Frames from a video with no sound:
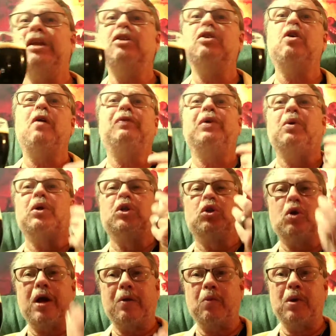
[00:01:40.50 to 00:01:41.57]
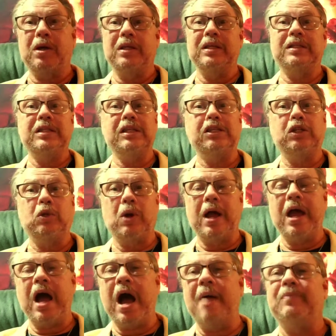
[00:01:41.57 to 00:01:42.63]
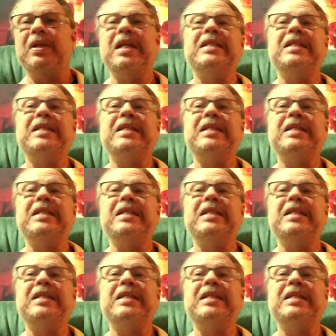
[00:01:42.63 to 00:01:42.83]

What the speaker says: I didn't know if they were trying, it says dry hopped,